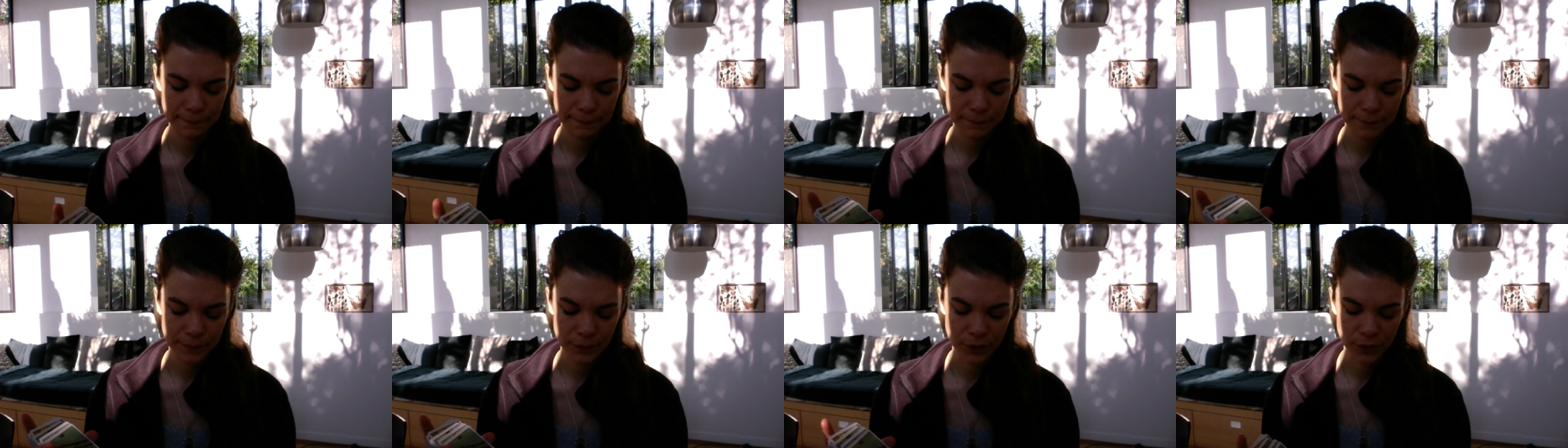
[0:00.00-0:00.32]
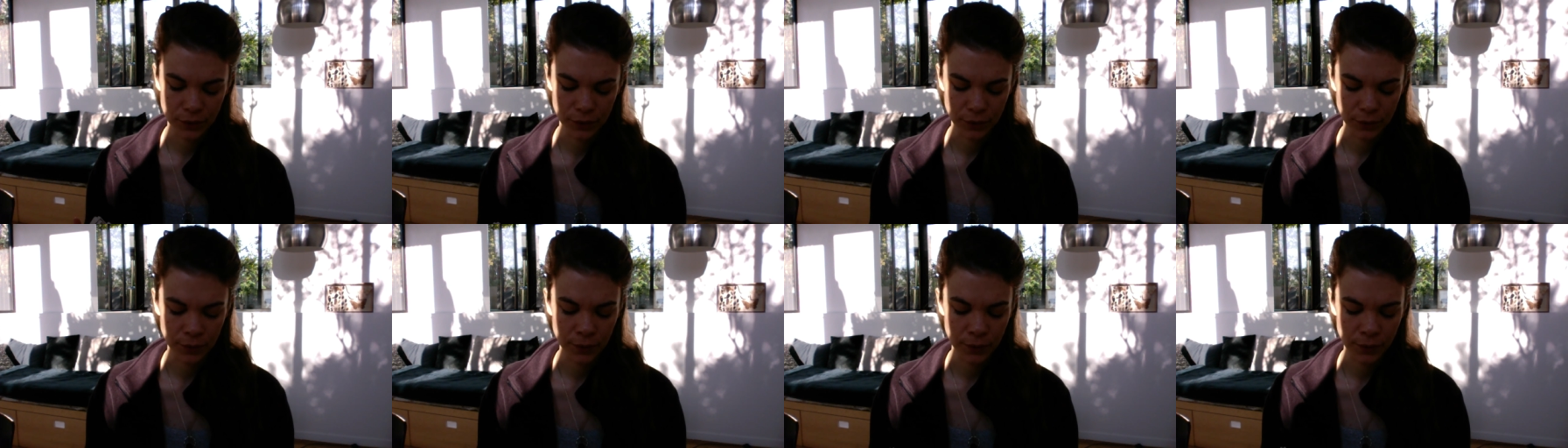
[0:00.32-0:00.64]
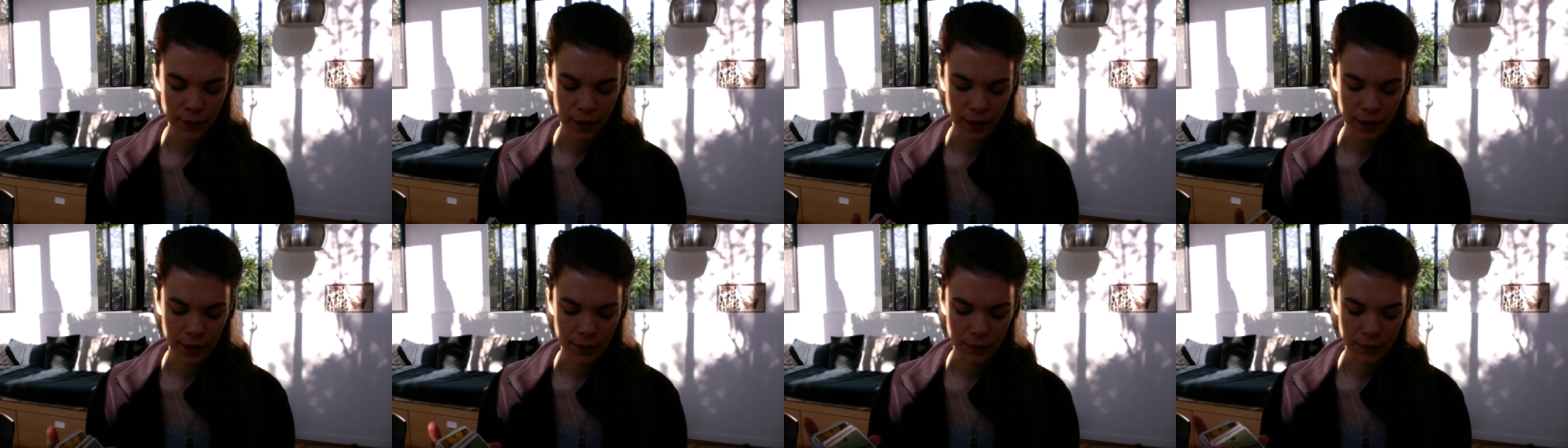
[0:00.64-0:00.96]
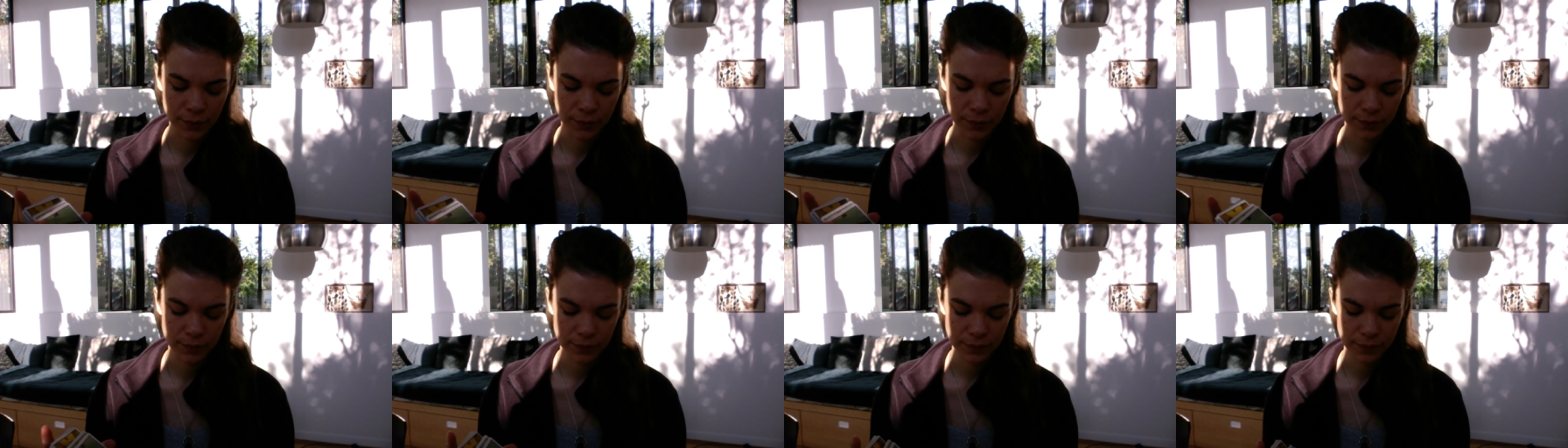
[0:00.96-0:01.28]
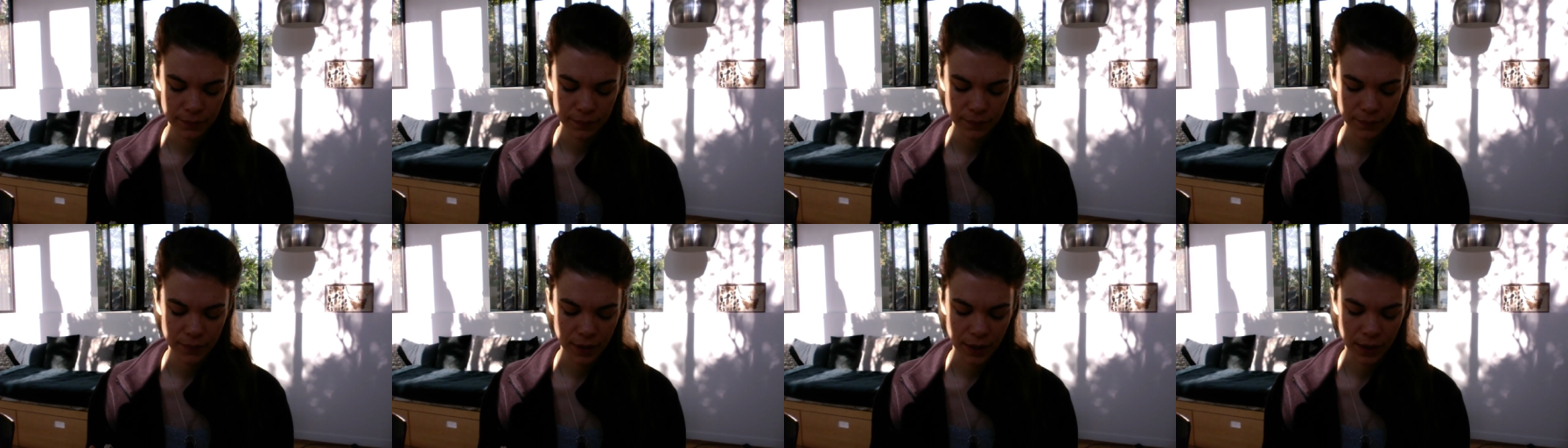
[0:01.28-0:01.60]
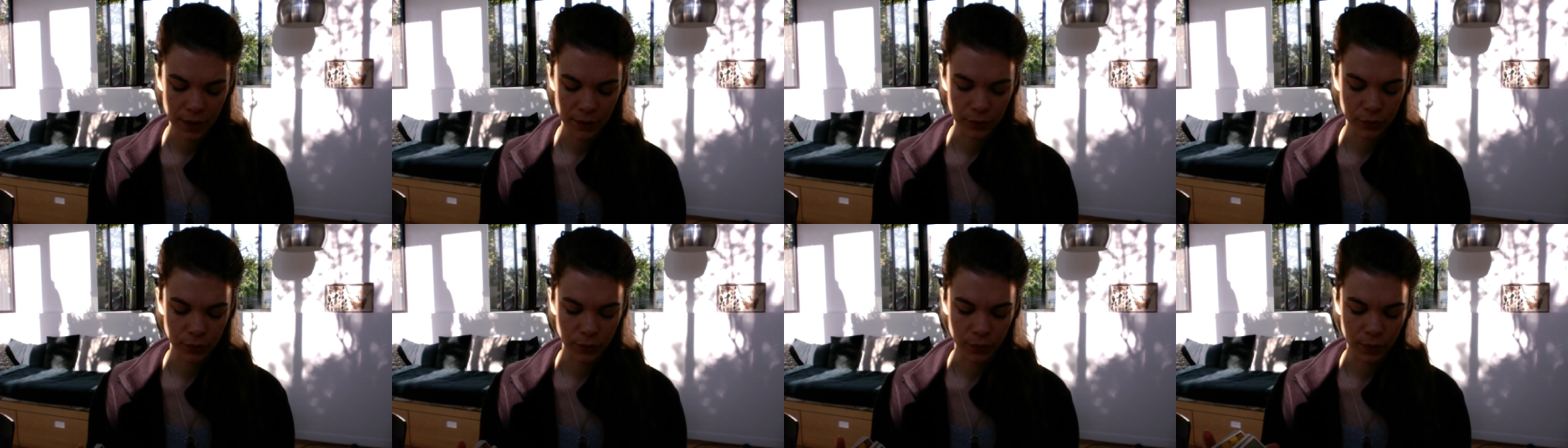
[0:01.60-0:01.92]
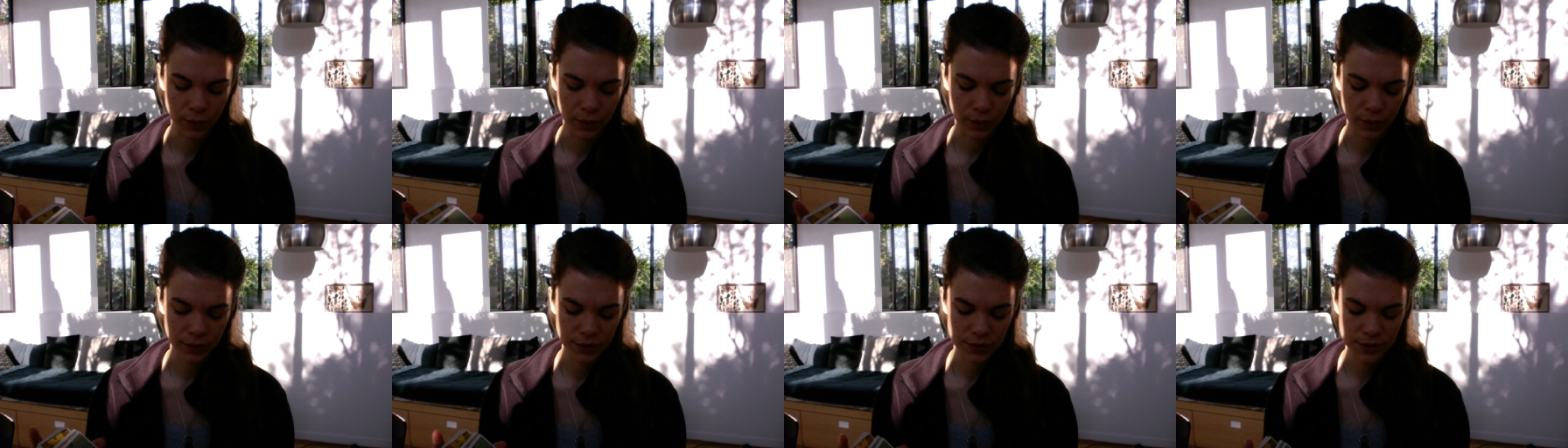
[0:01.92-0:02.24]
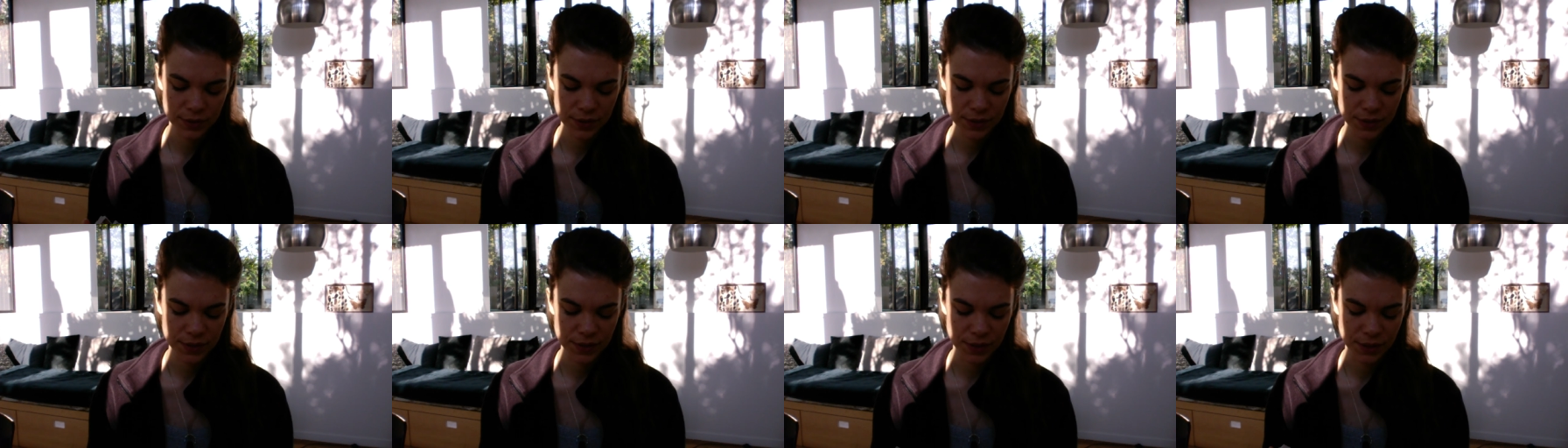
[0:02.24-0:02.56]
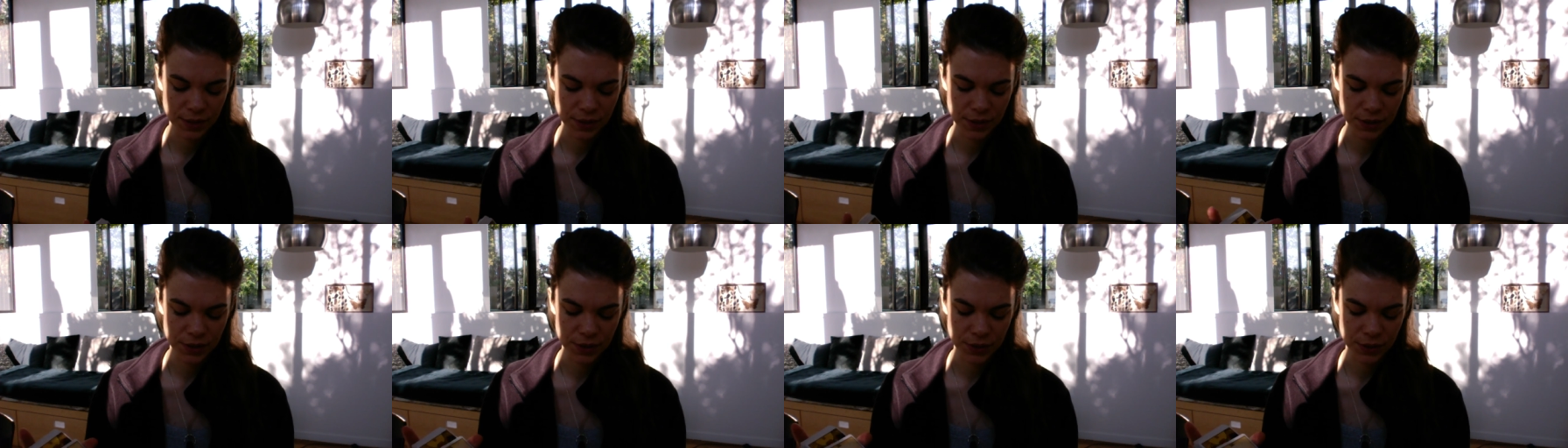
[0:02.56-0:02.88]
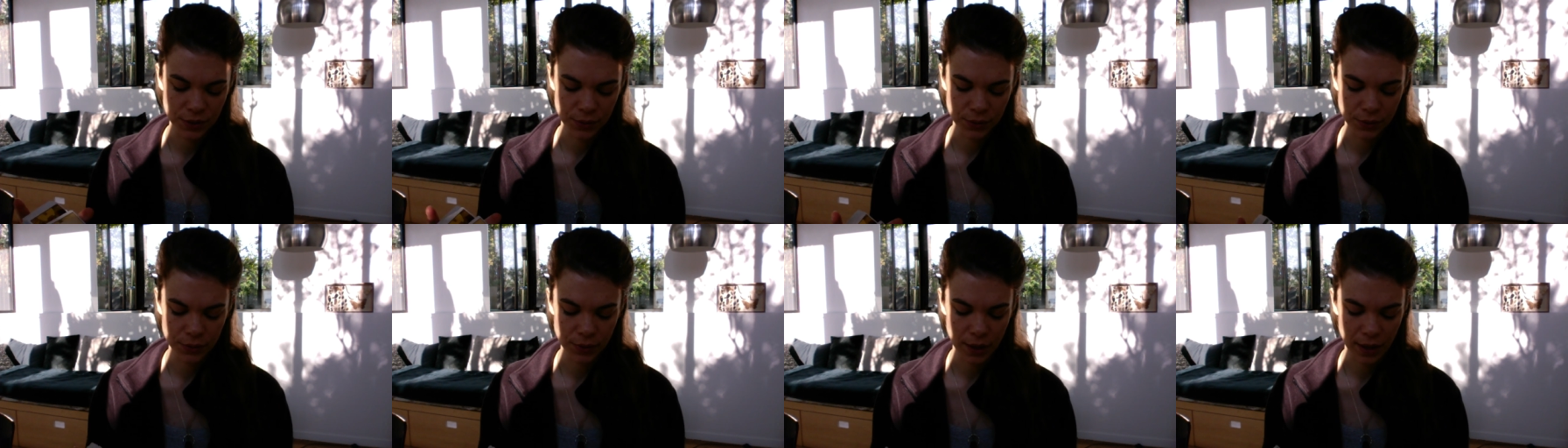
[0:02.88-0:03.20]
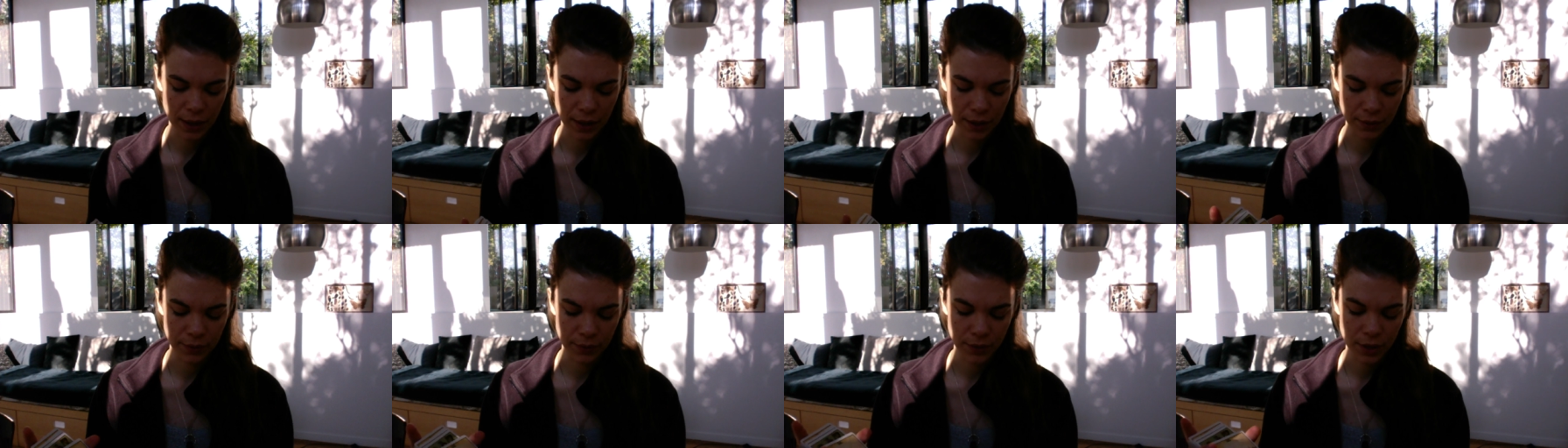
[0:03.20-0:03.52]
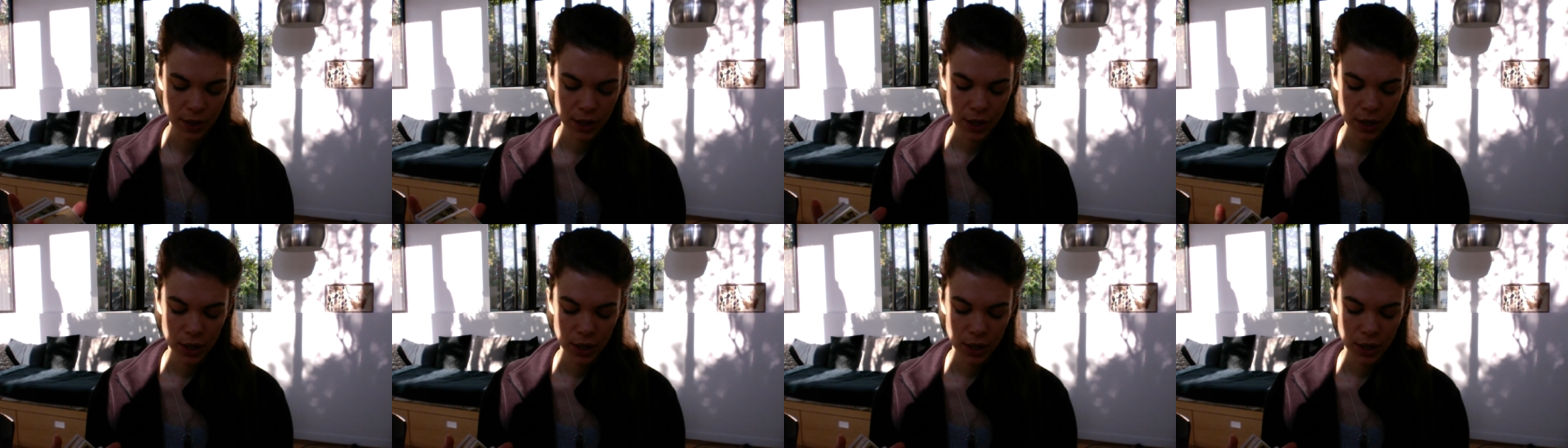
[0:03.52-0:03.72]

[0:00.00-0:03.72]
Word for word: you know how how the world sees you, how